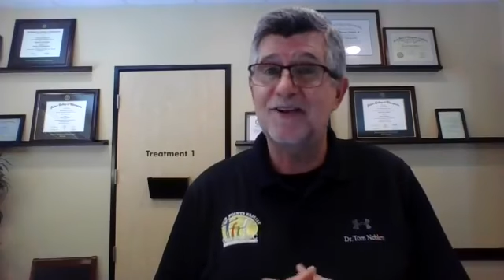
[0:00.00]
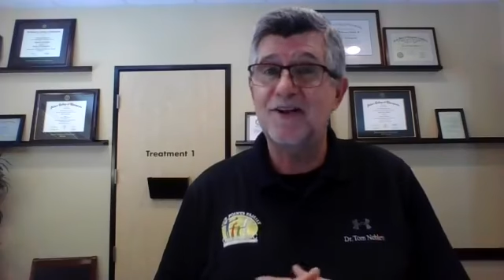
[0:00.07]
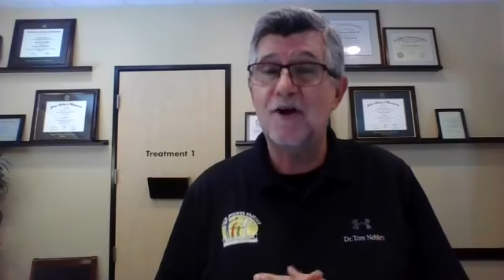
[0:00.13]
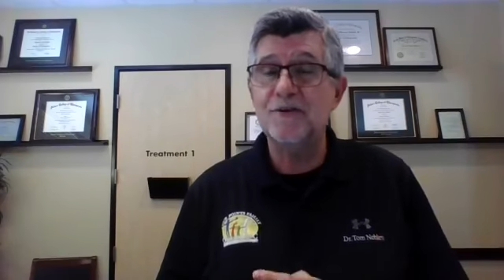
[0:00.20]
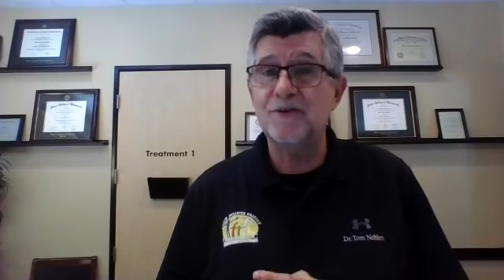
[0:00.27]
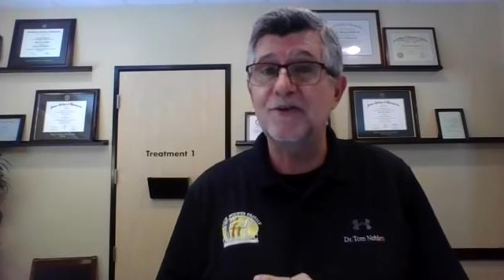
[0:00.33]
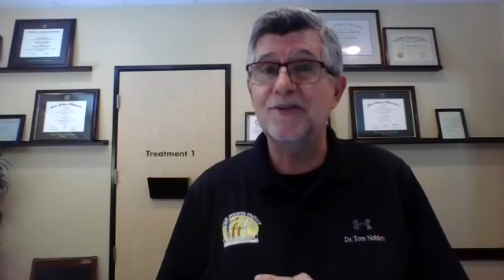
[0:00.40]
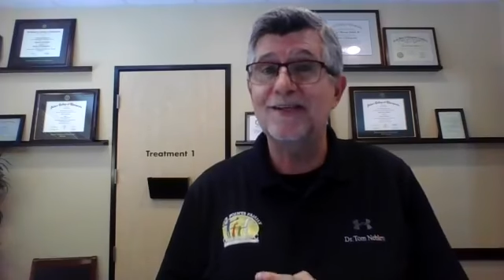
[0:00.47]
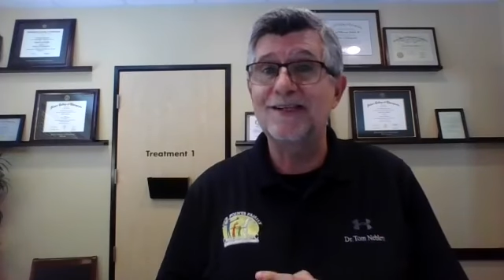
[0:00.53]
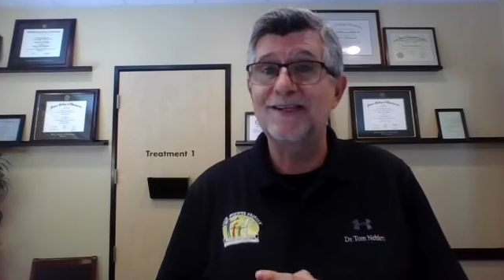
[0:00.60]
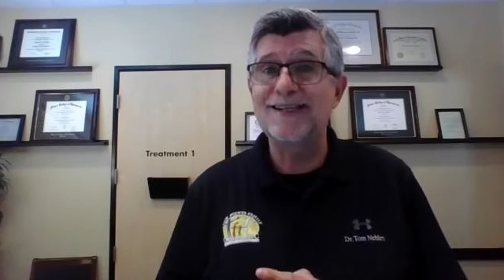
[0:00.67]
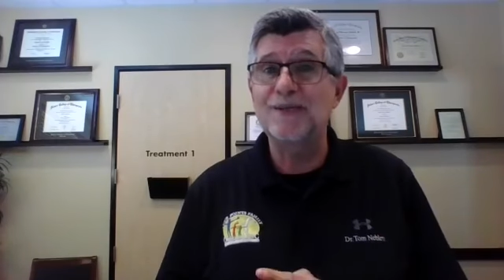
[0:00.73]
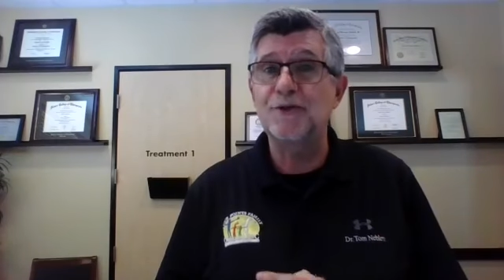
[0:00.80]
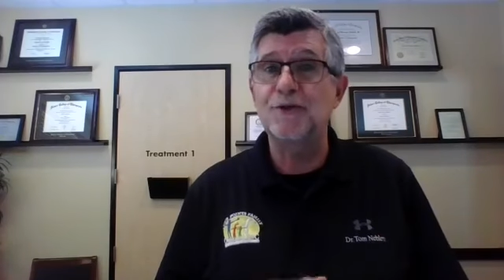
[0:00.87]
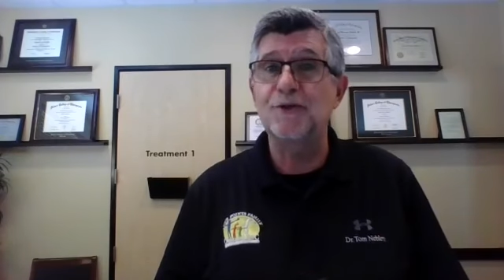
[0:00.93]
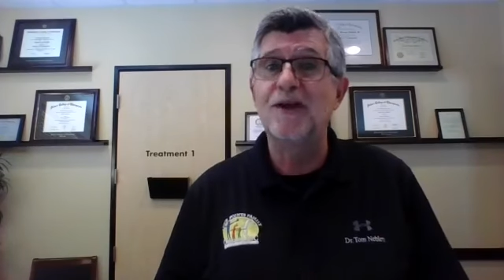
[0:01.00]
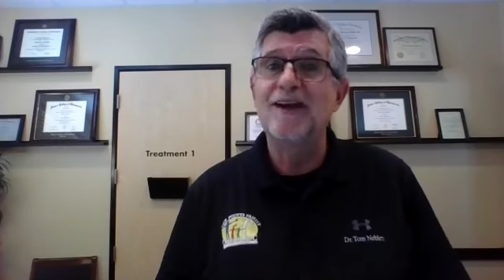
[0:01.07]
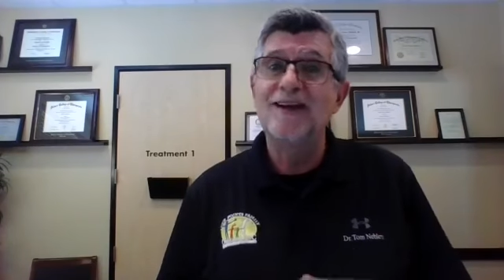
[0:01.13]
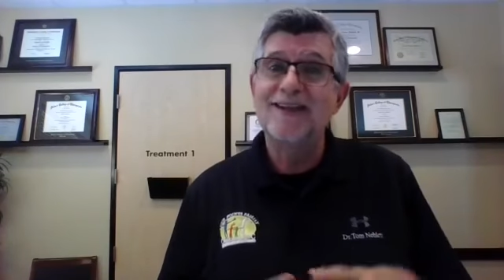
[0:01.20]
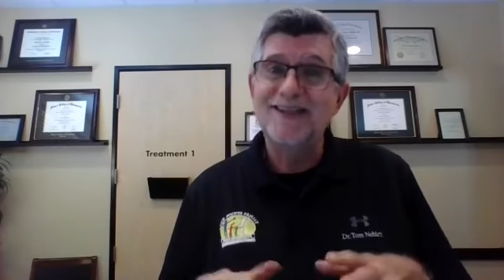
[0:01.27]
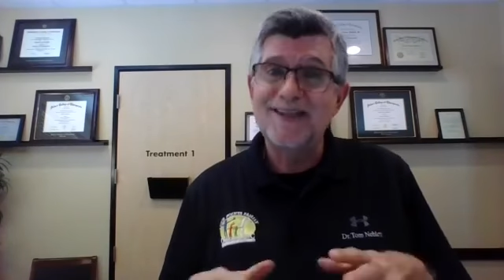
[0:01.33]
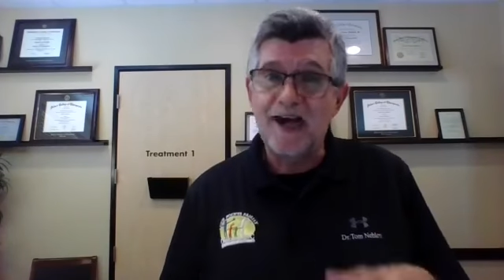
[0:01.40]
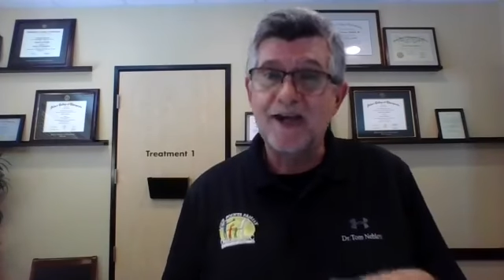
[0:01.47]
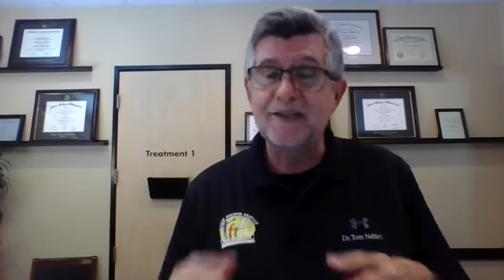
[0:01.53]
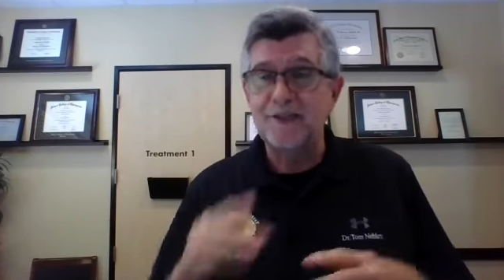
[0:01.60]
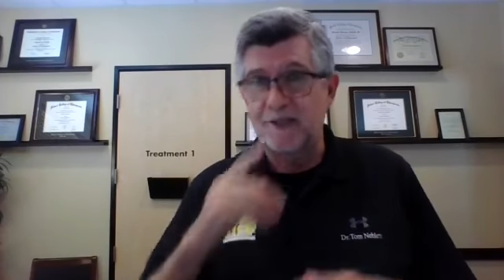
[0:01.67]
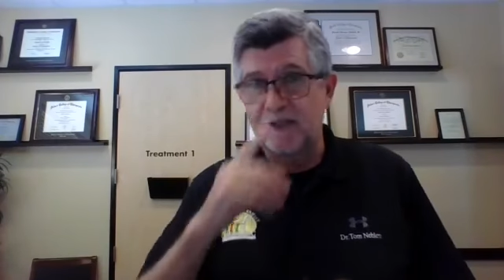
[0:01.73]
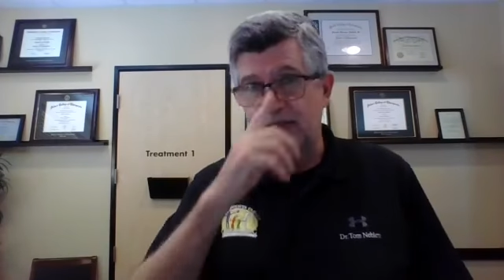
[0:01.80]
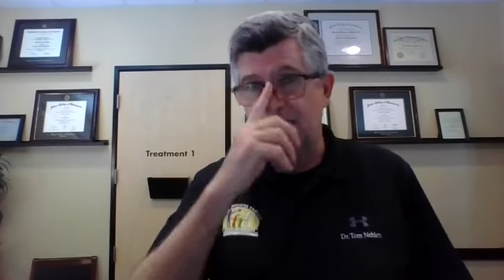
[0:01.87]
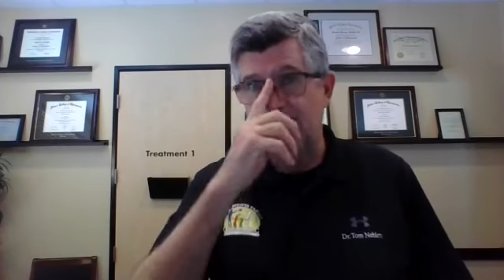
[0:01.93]
also can lead to
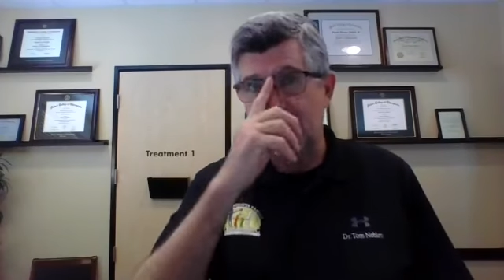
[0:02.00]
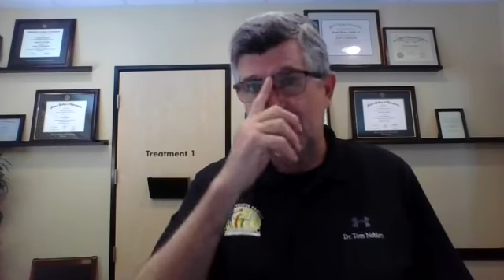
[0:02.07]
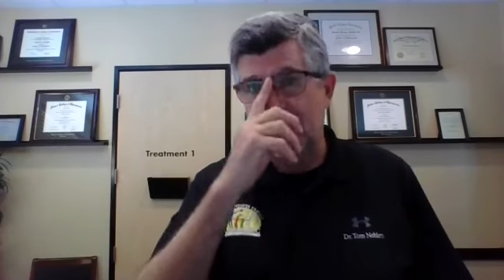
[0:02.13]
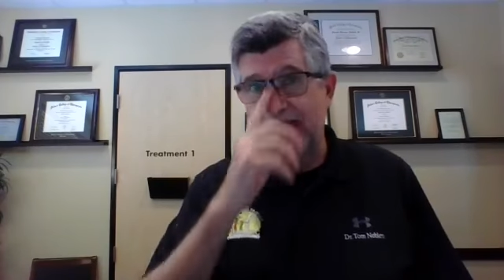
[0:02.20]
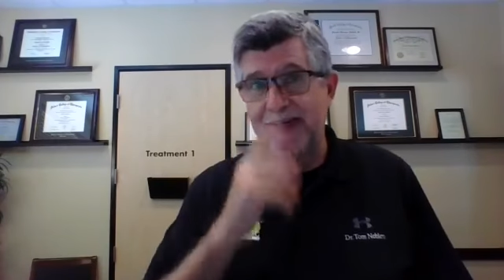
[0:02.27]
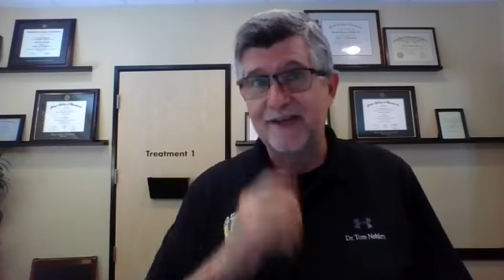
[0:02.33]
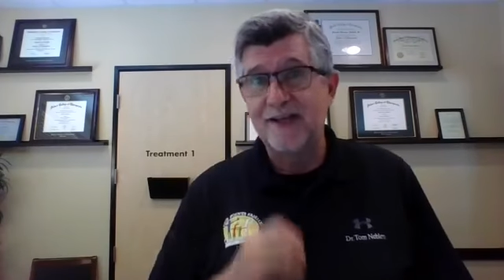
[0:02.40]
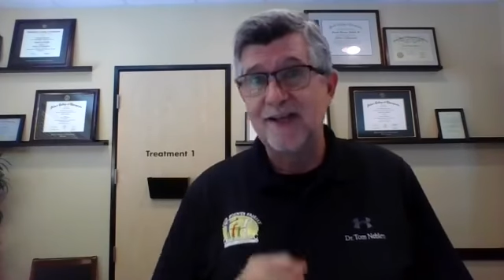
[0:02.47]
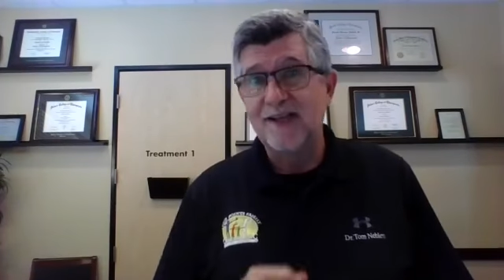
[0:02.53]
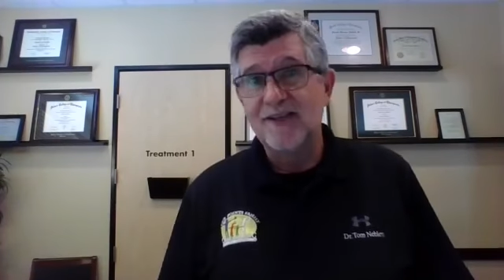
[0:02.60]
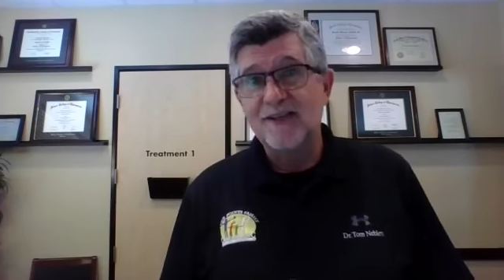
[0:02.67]
cognitive decline.